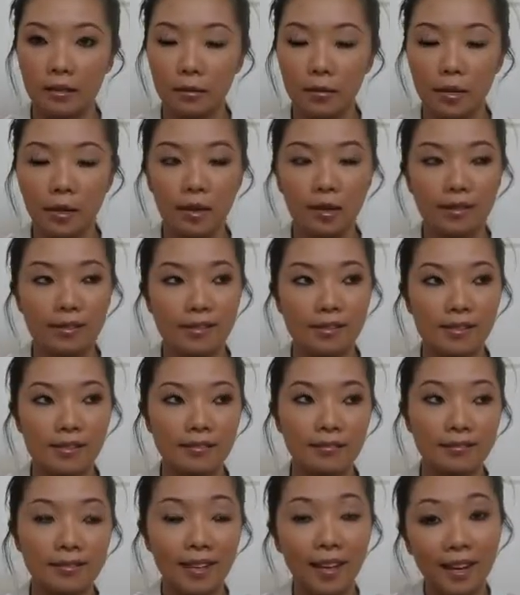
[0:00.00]
because,
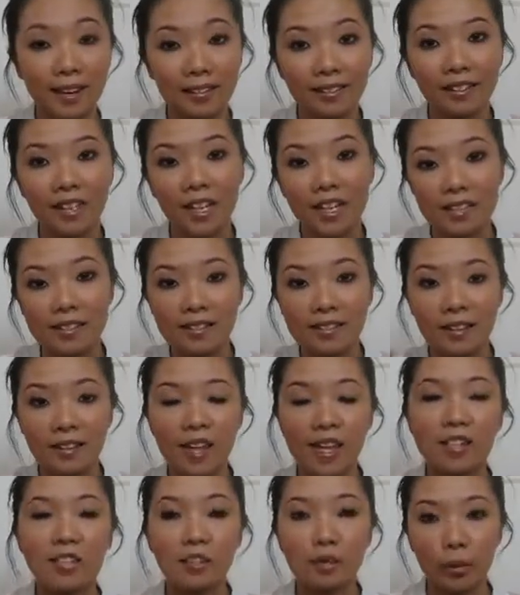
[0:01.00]
again, the
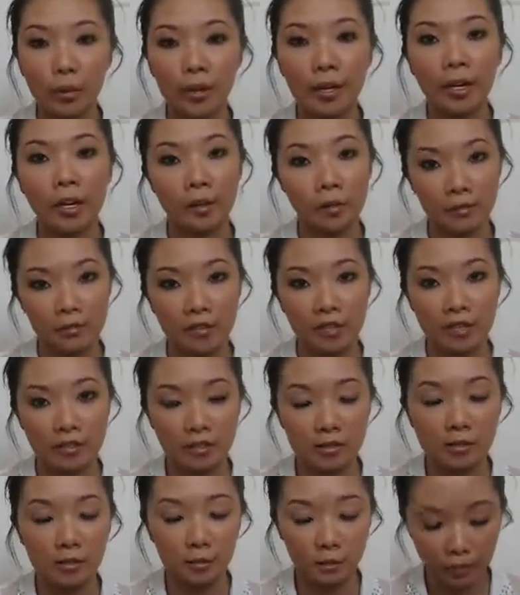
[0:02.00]
less you're wearing on your
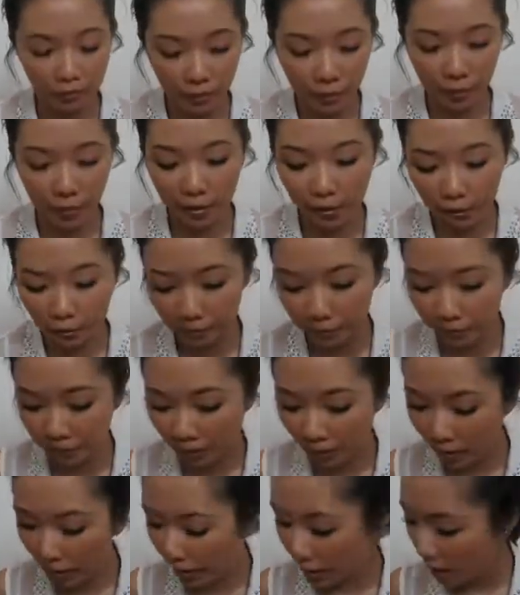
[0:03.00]
face, the better.
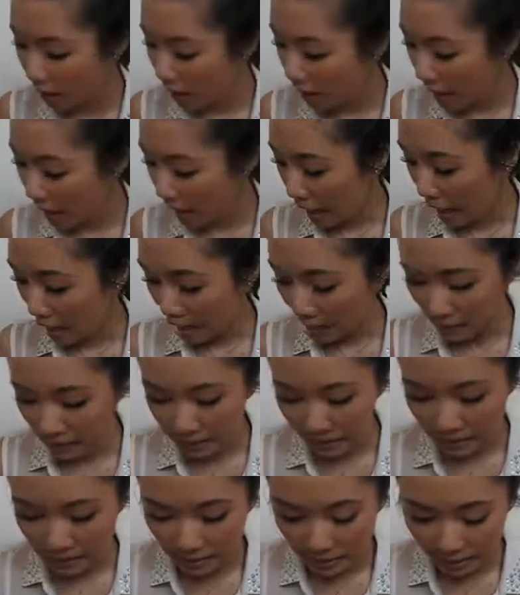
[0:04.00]

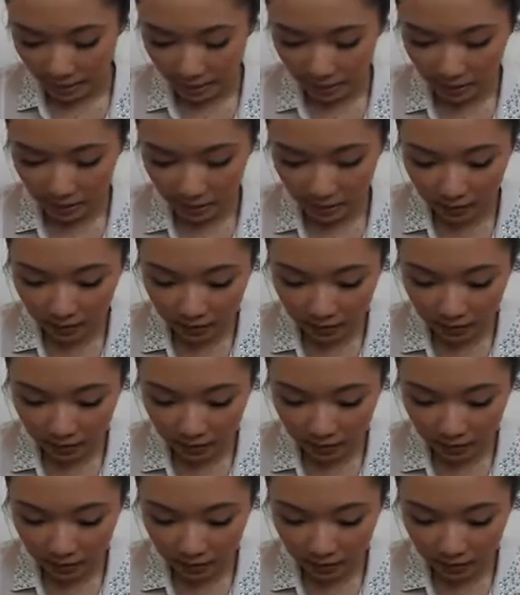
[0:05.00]
And then